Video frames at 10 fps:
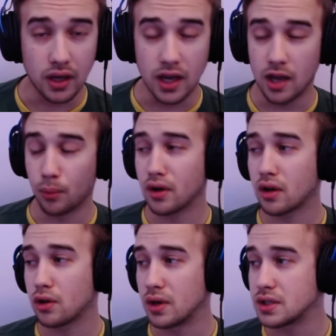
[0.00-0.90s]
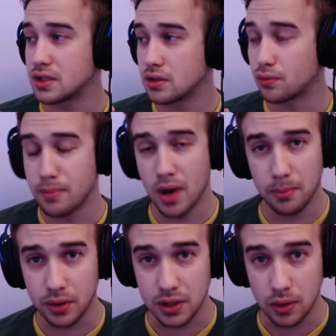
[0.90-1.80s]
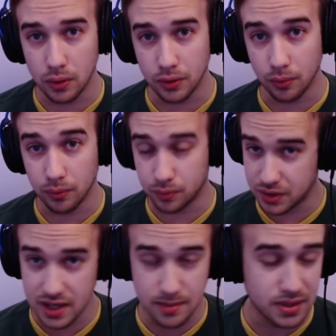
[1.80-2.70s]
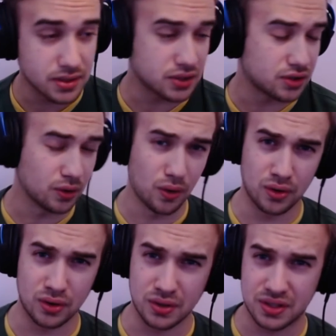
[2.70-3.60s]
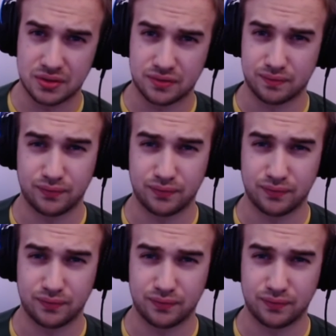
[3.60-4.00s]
And we're not going to remember the old demons, lords,